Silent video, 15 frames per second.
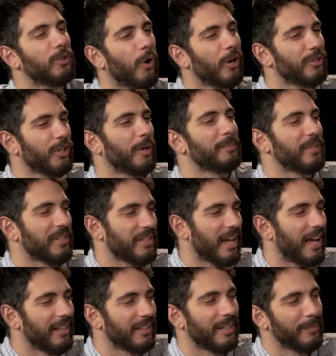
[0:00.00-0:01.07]
I talked you up to
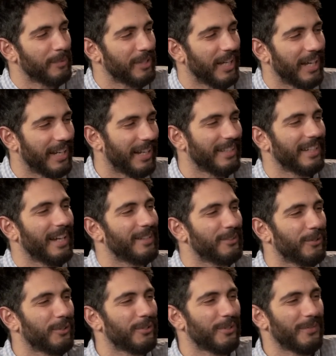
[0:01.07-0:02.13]
solid. I'm yeah. Solid. No, no, I think I
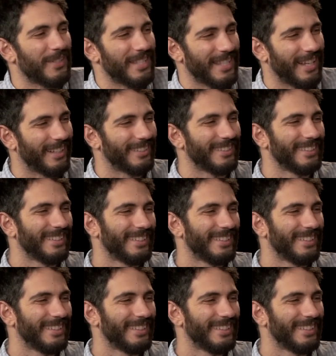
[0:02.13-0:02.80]
talked then, you up to solid.